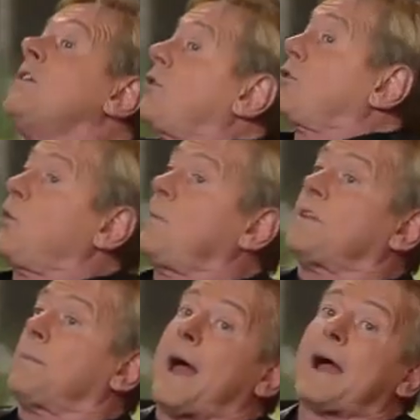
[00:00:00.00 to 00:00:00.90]
Threw them
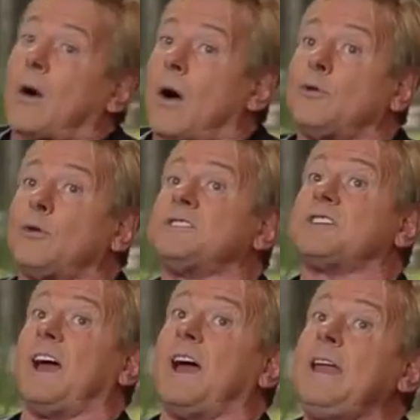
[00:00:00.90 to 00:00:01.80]
at the back of Andre's
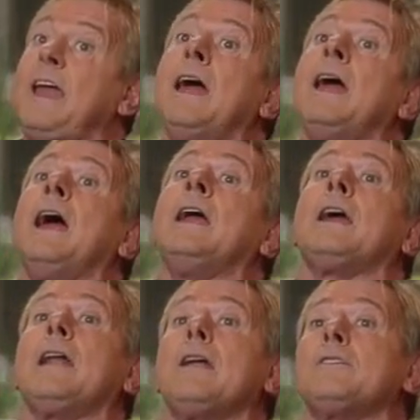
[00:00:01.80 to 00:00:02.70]
head.
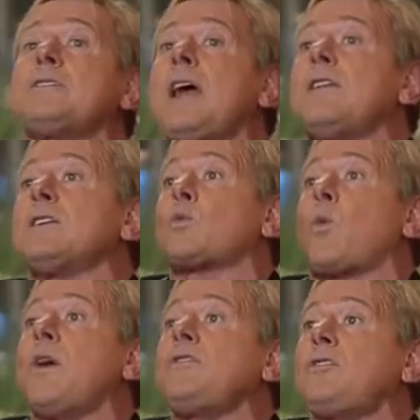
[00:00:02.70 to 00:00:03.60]
You gotta understand this.
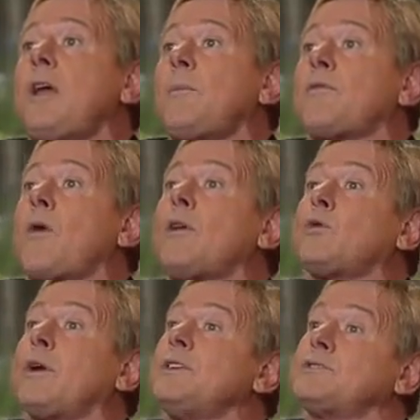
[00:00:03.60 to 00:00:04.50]
One step of
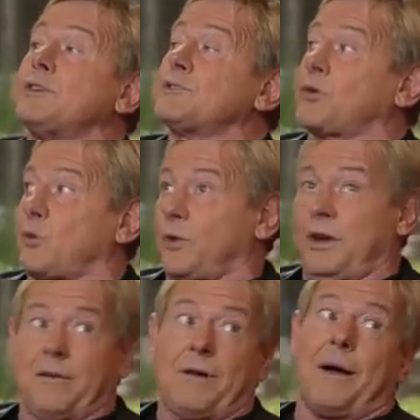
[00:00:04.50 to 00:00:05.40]
Andre's is
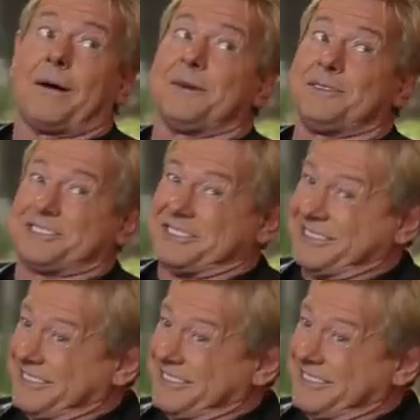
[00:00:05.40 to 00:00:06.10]
three of ours.